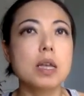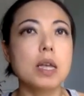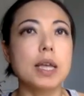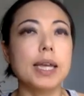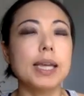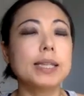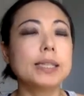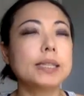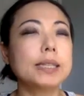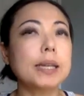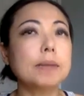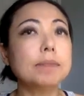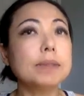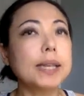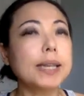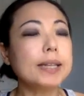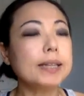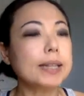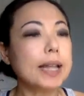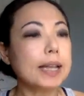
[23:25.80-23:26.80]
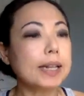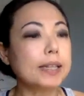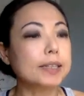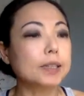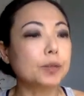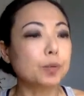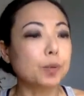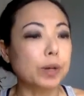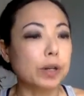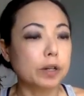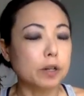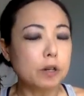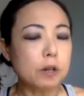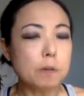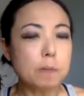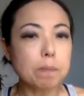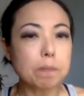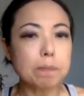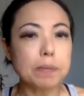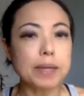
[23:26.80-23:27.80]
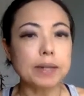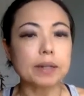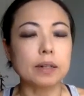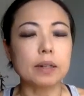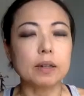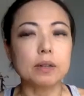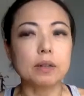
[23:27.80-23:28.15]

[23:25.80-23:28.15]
it's something that is real, but